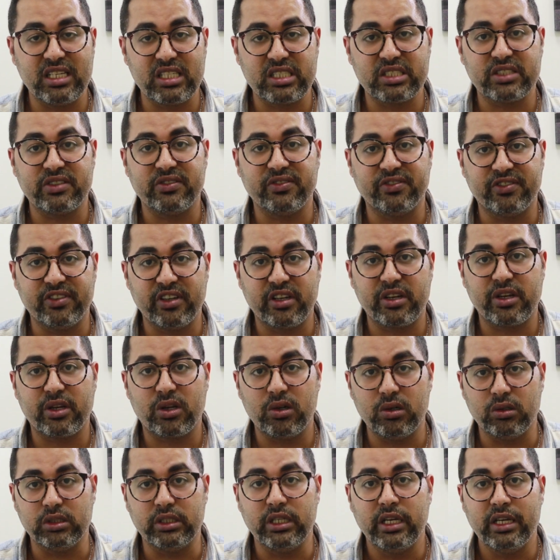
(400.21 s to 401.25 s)
is very
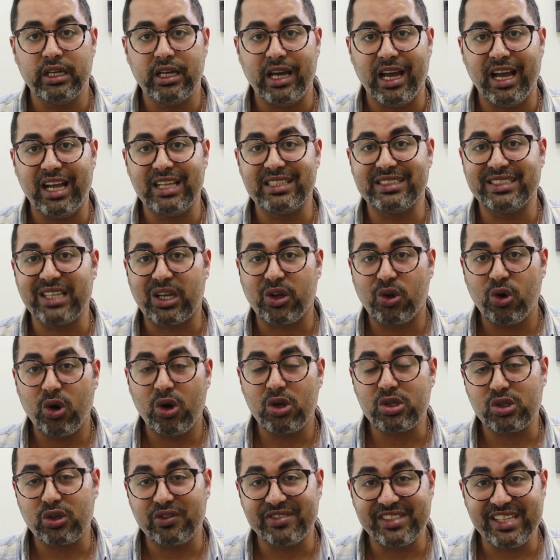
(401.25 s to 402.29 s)
good and the
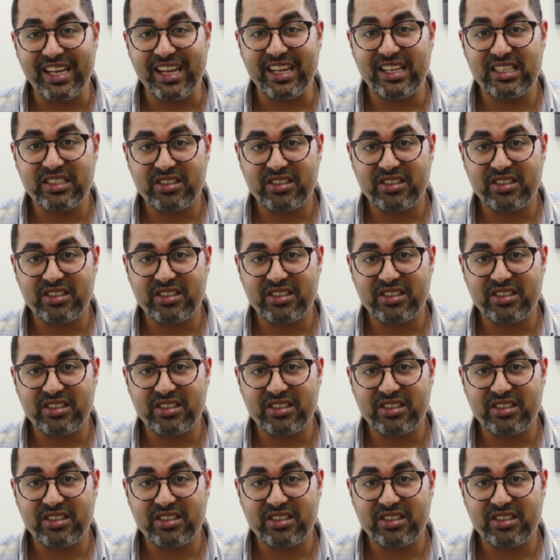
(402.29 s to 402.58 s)
cost of the